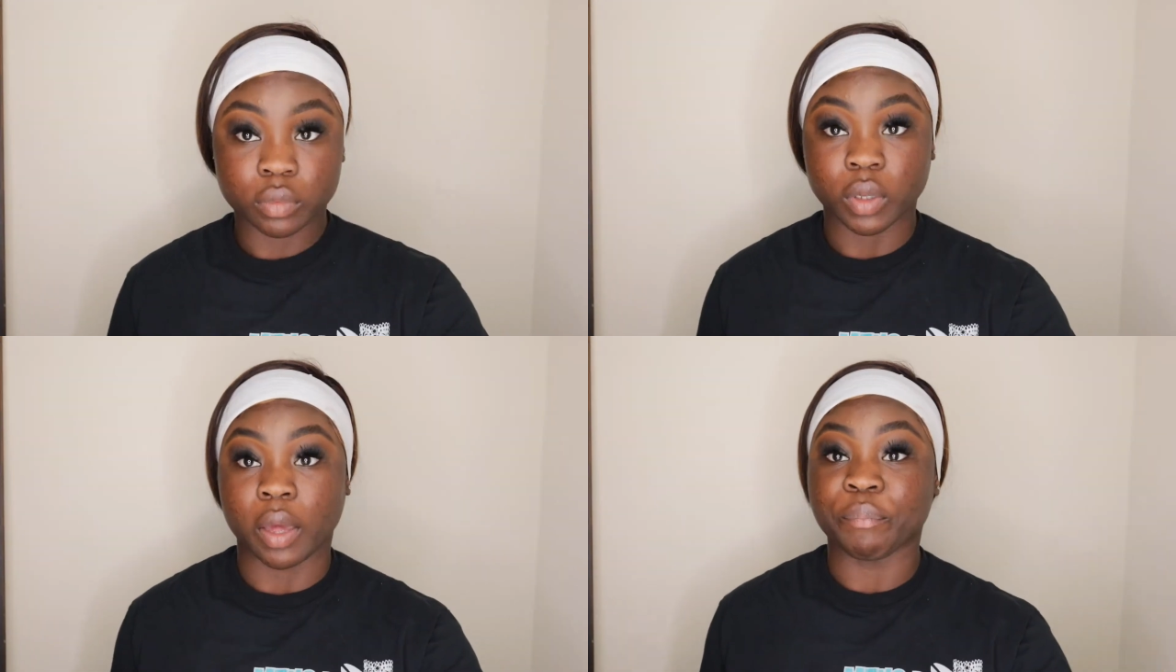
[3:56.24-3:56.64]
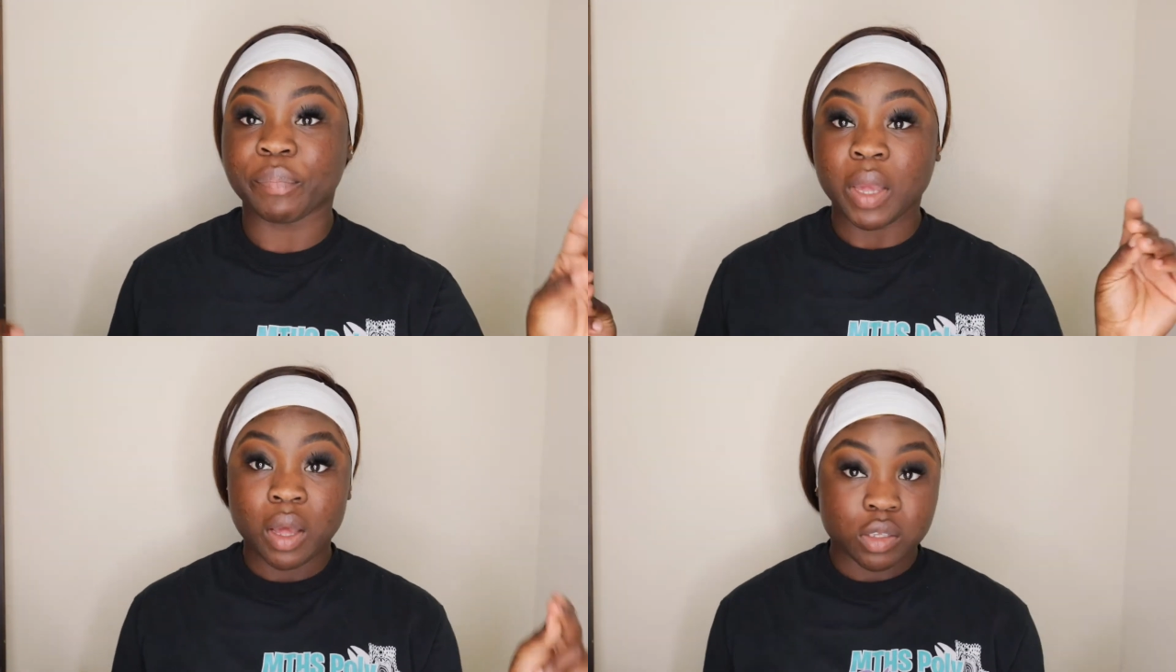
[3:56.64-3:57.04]
Okay,
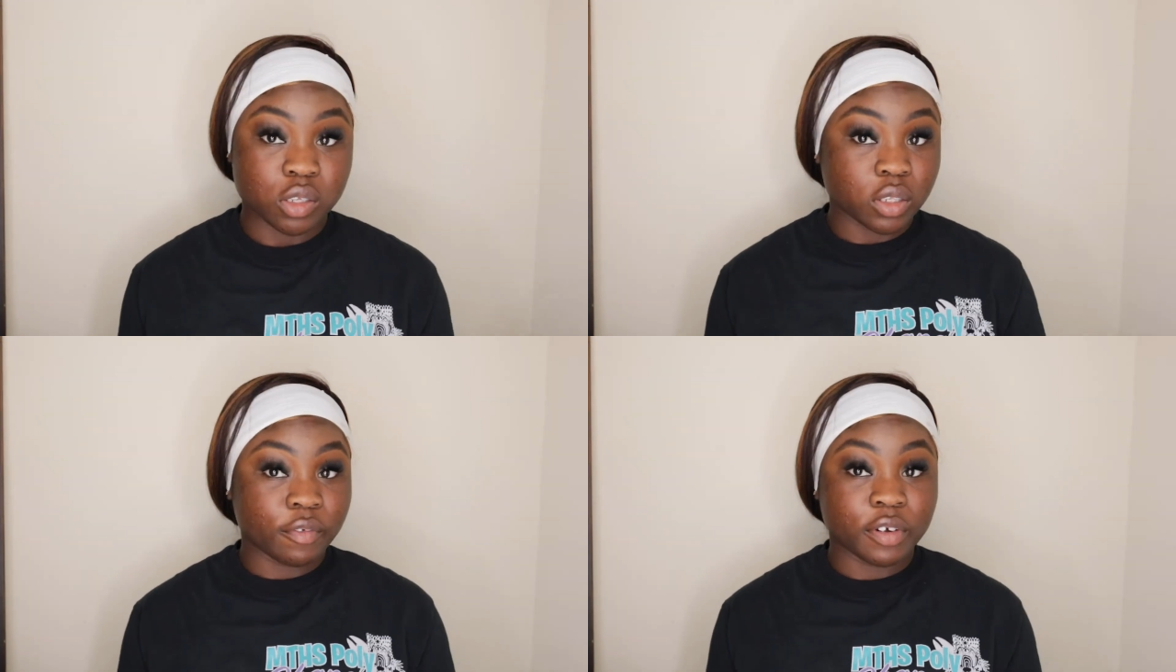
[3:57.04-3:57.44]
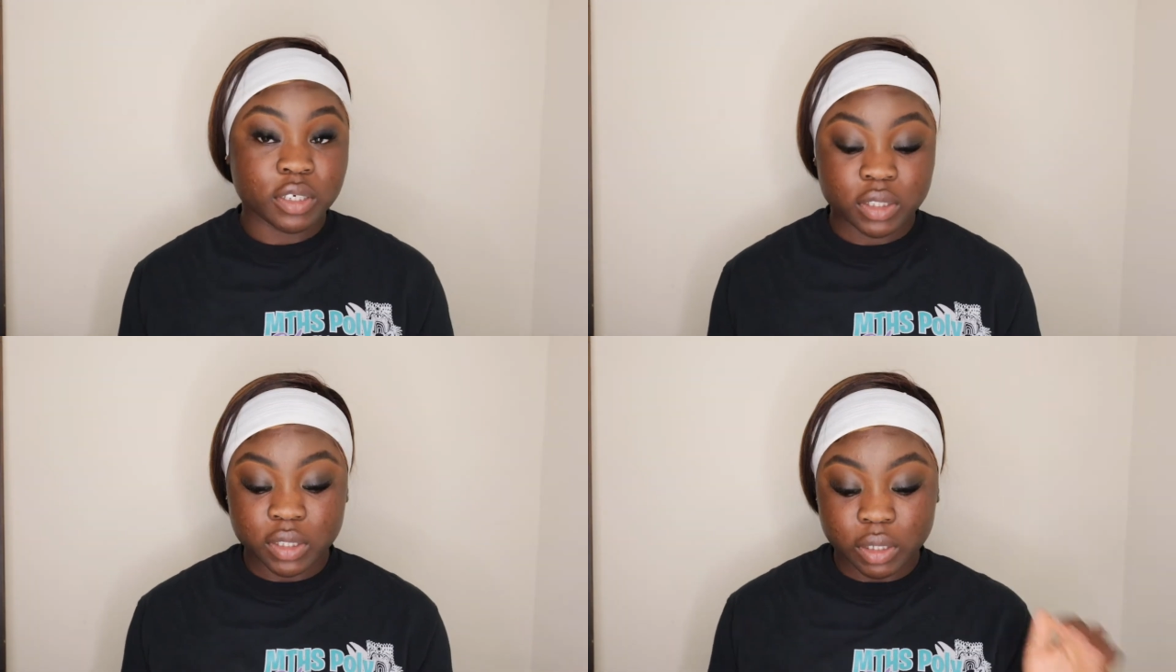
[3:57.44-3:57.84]
so the
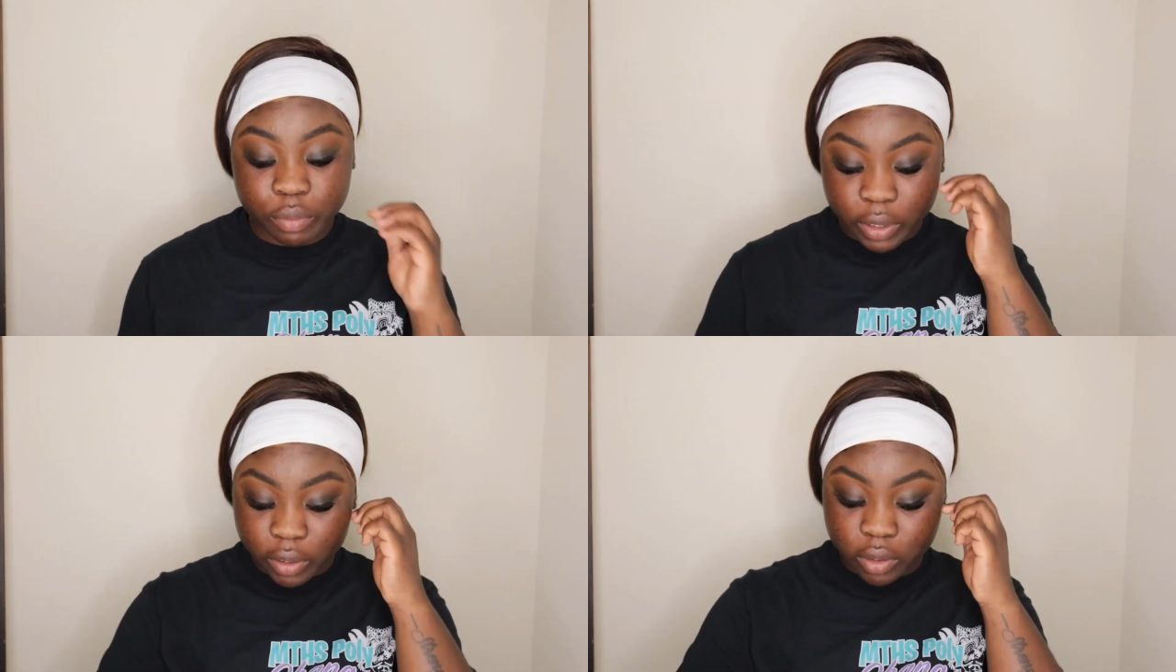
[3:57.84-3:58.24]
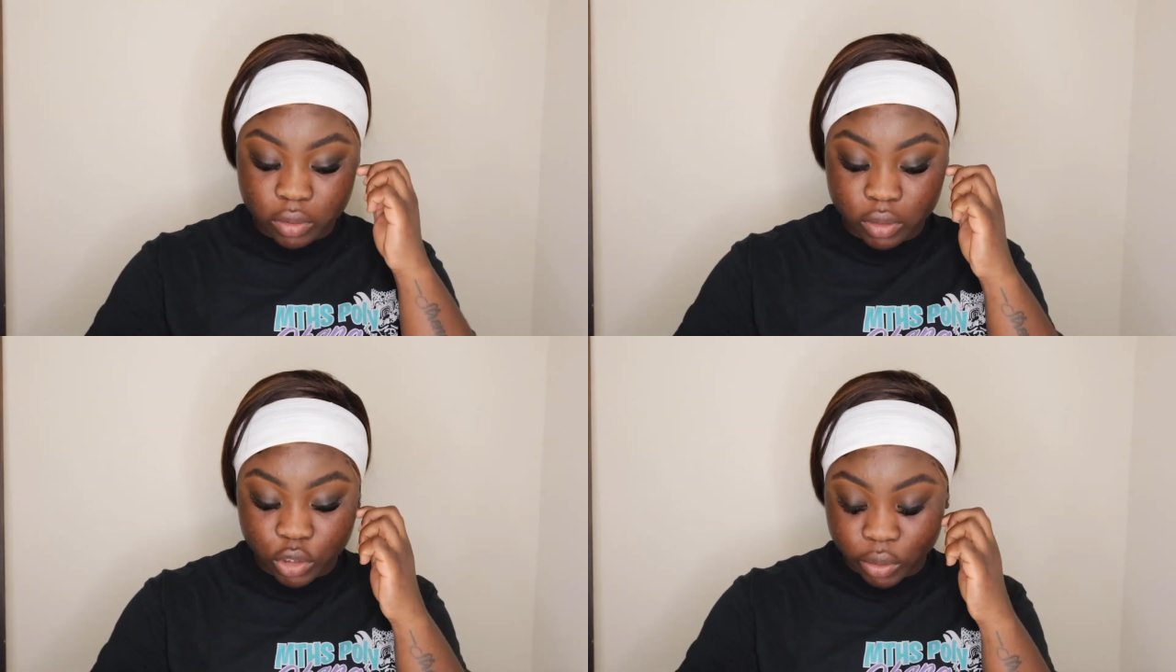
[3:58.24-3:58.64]
first thing that we are
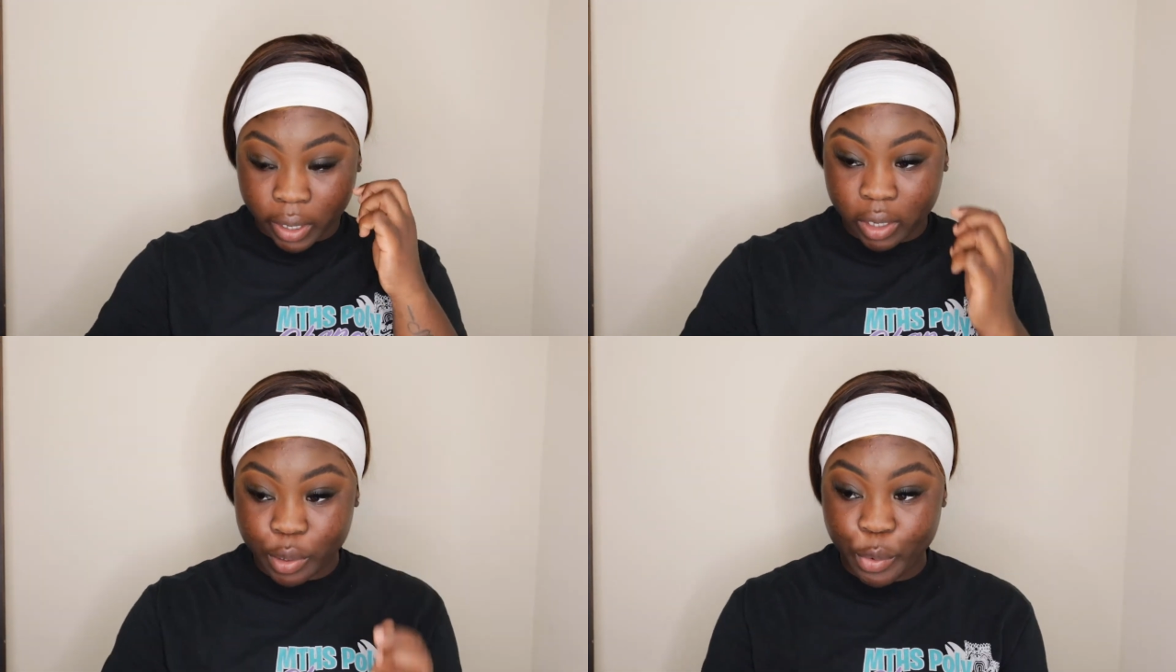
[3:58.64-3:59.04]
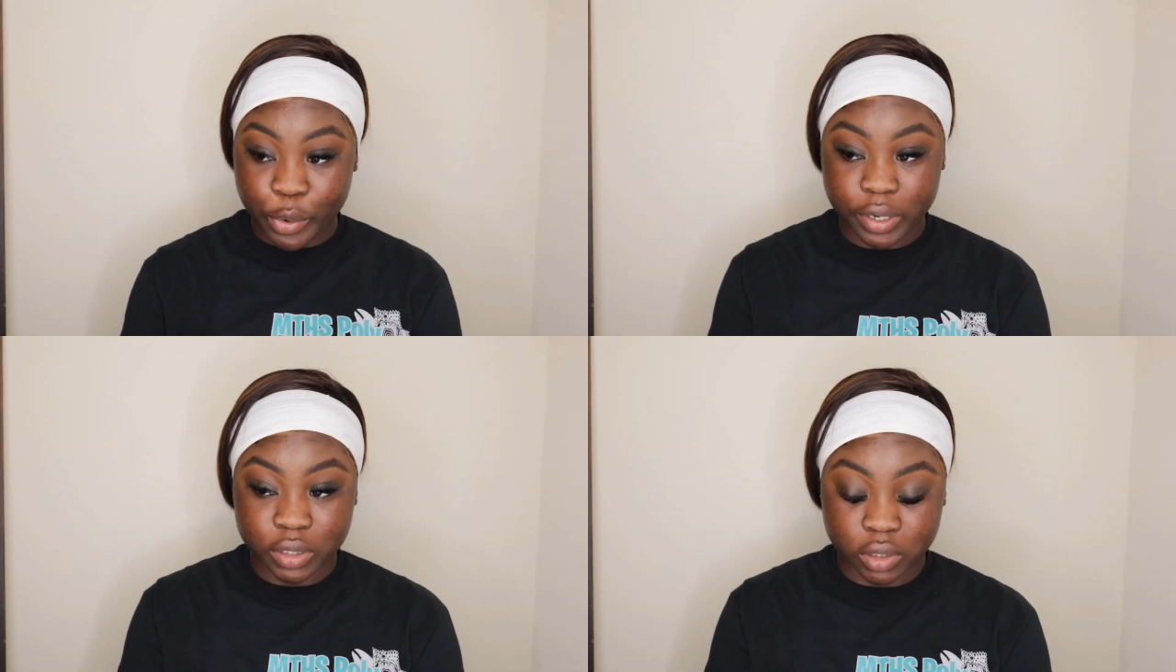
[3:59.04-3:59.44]
going to try
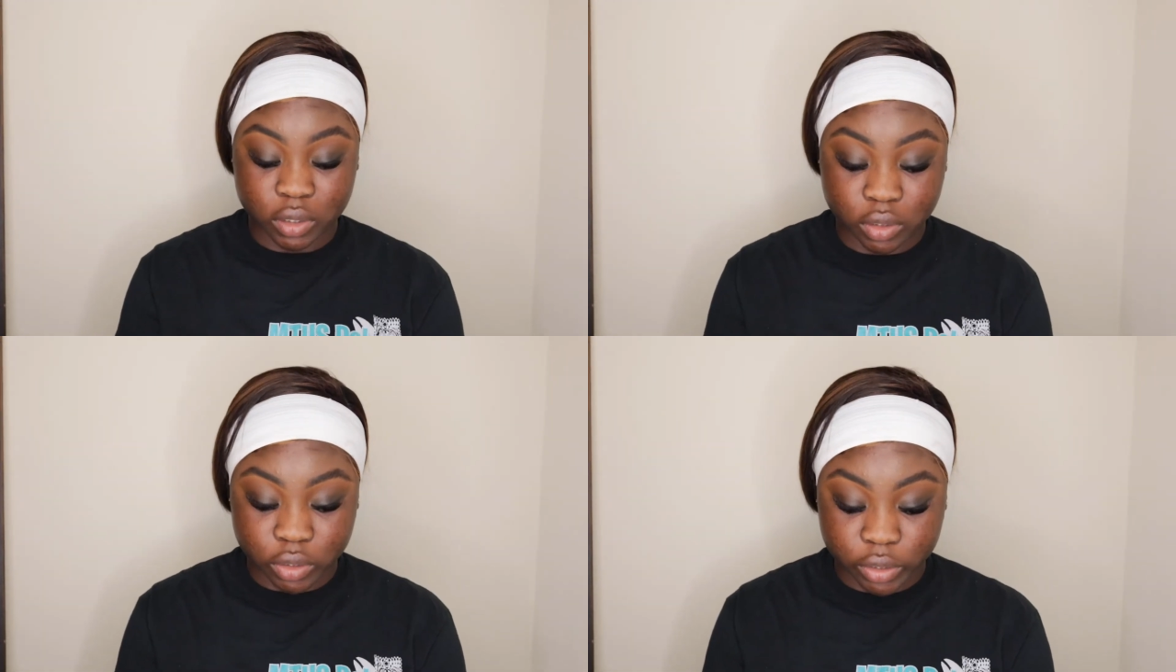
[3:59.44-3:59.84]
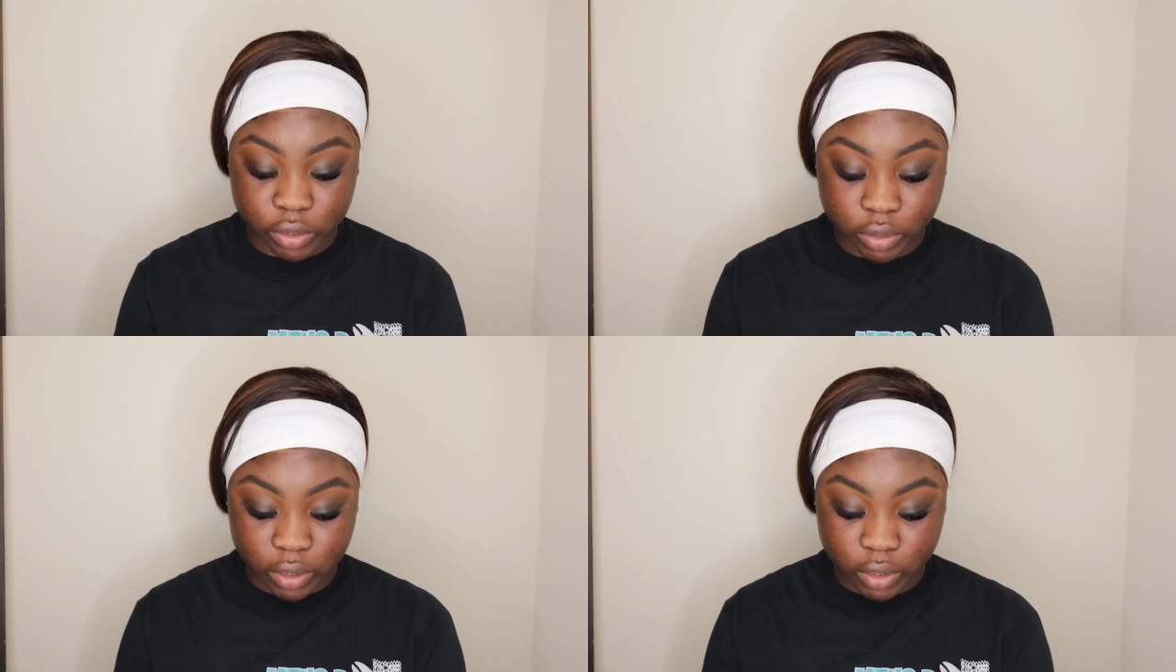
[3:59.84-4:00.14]
according to this girl